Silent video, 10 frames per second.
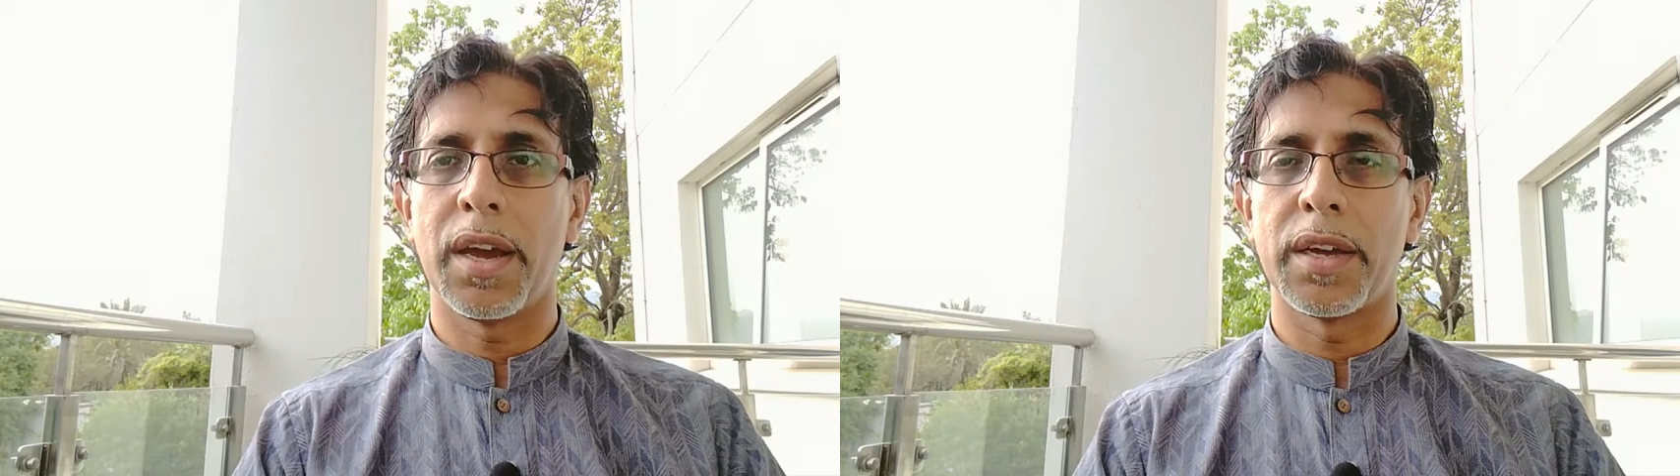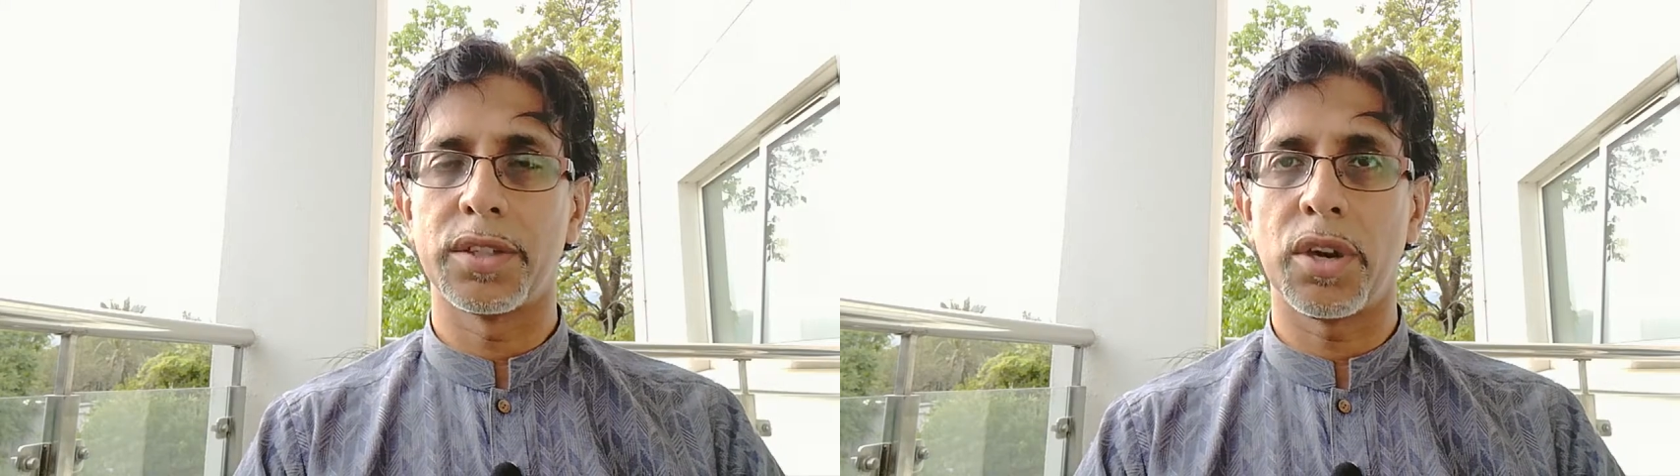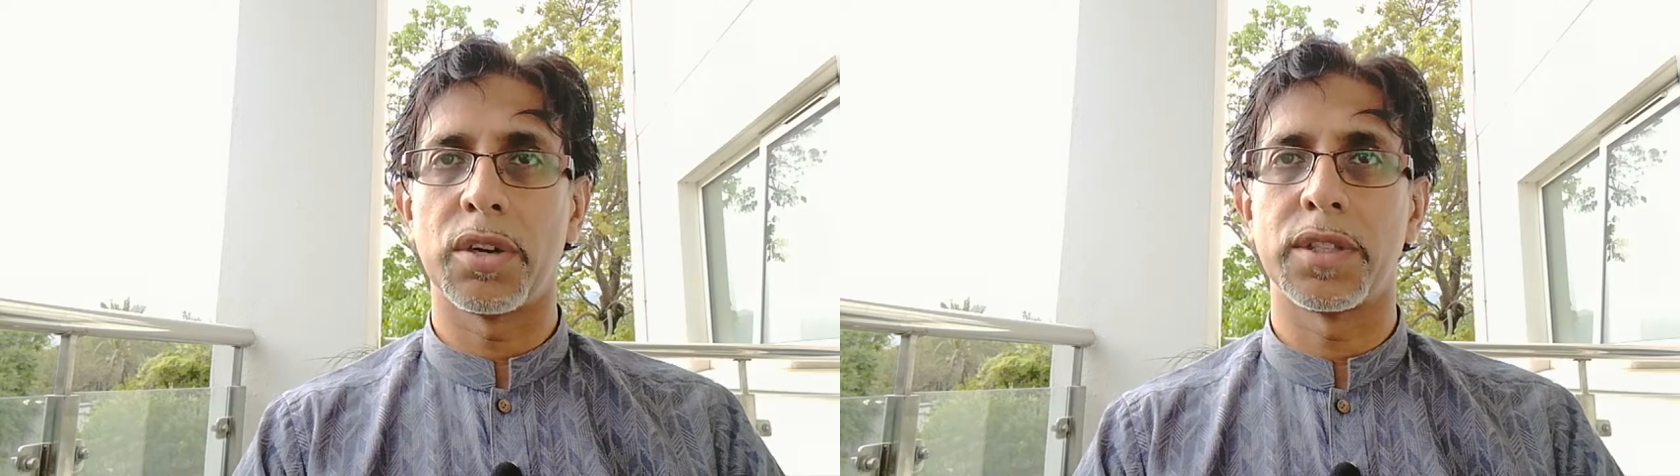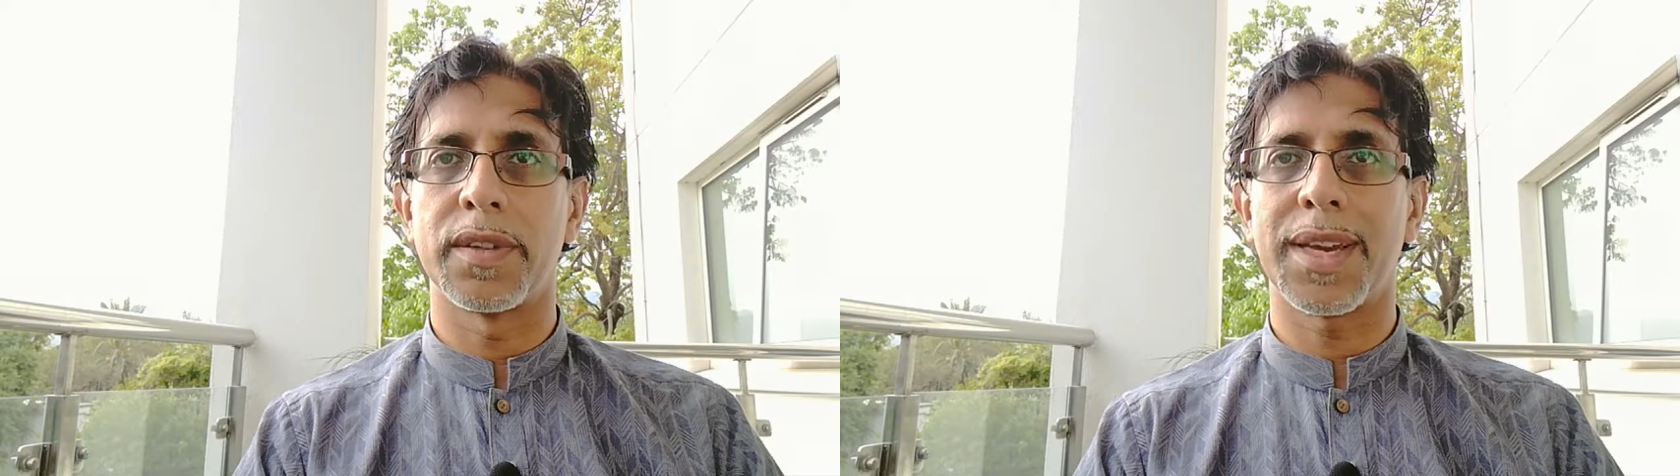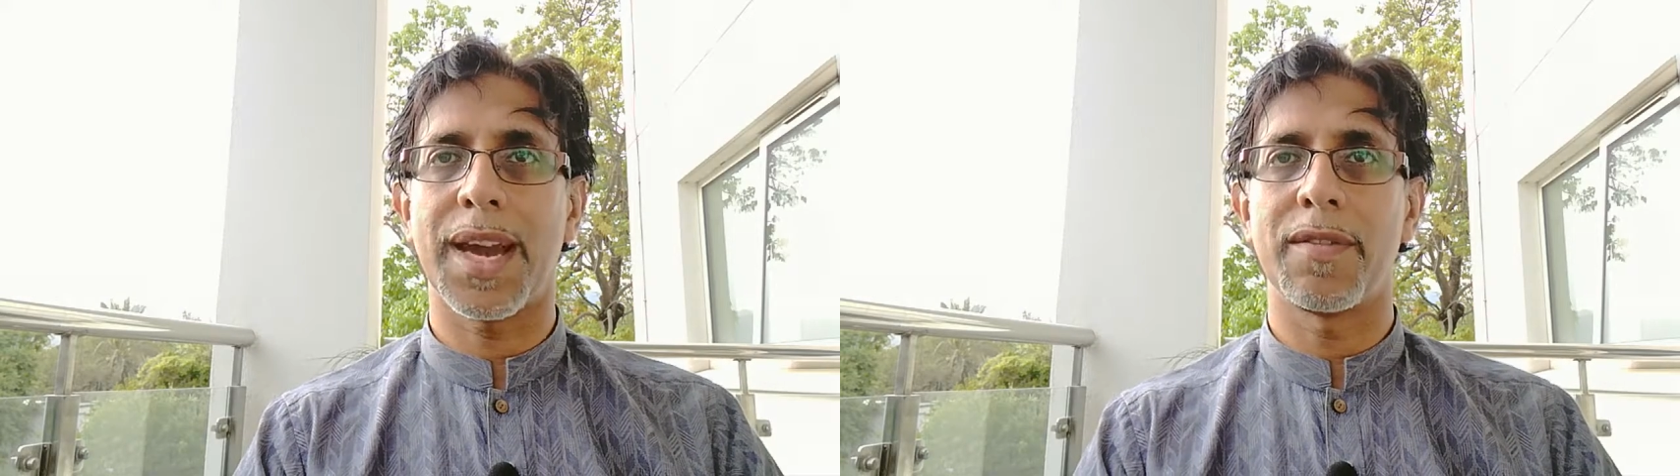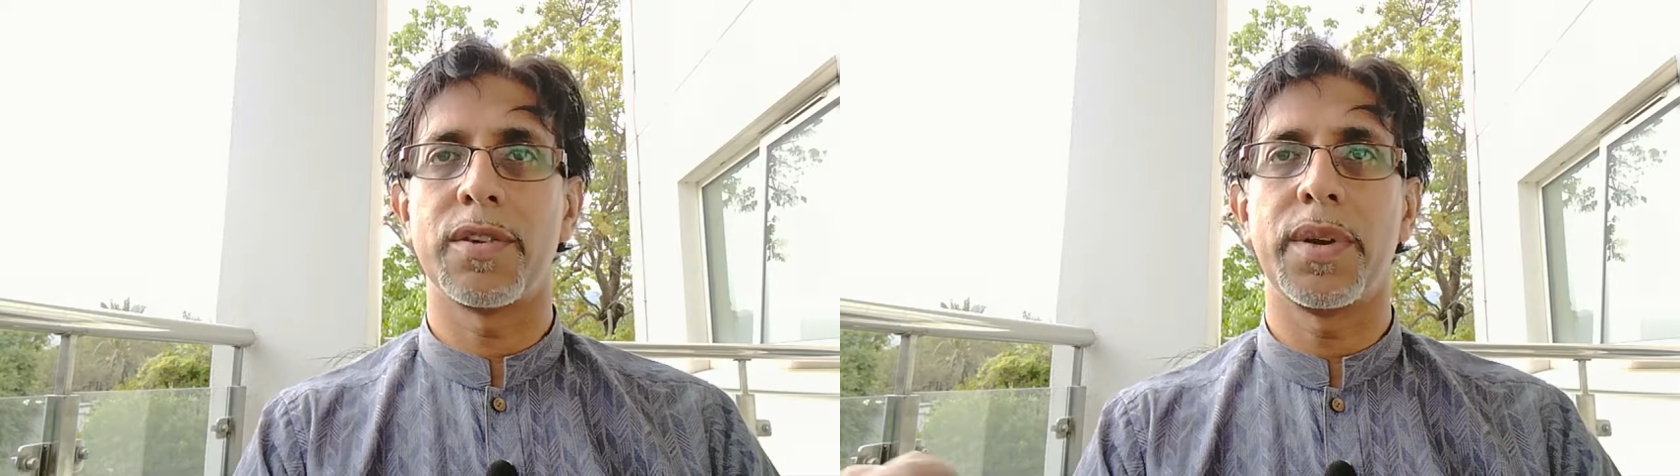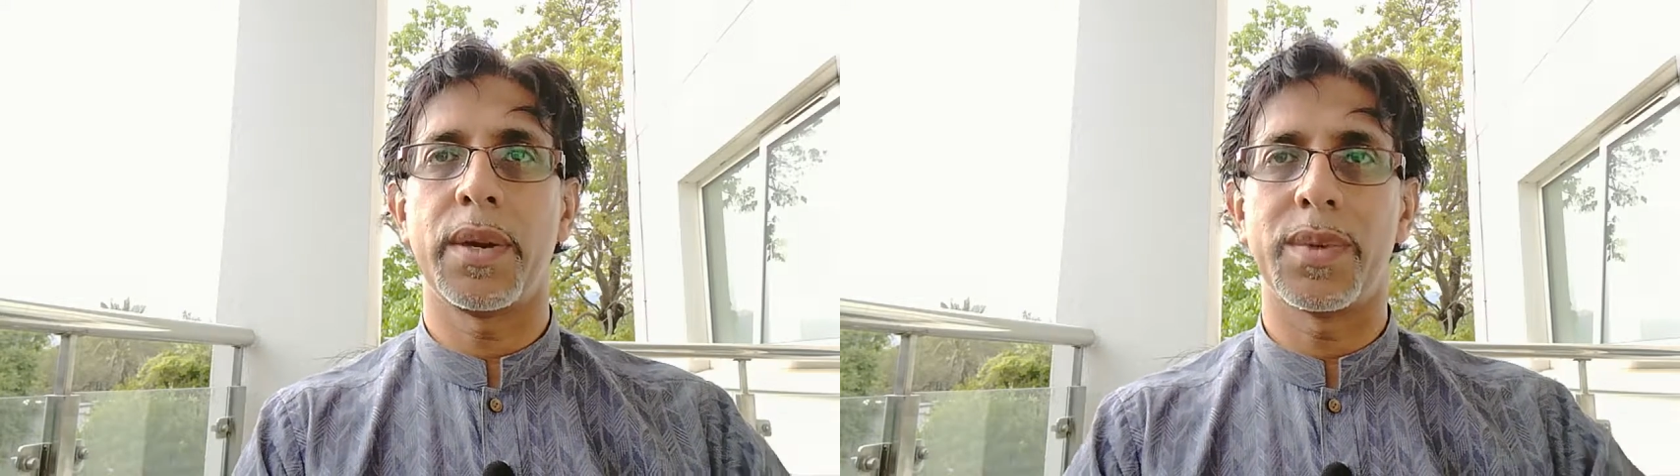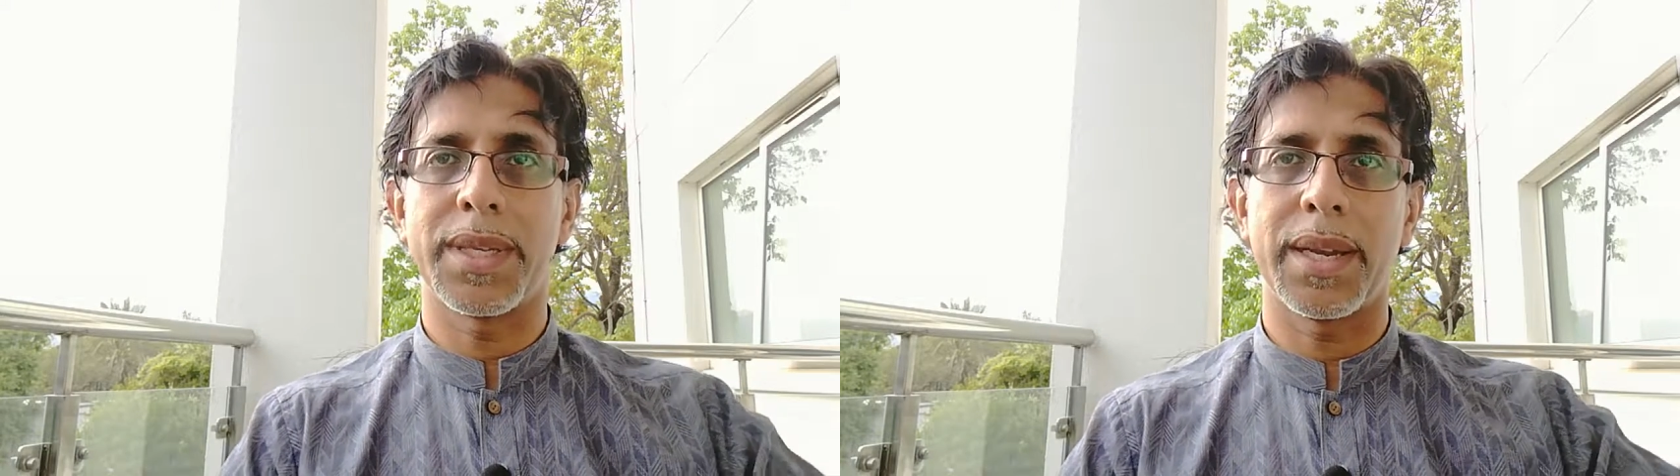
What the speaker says: charge of the cavalry, and we said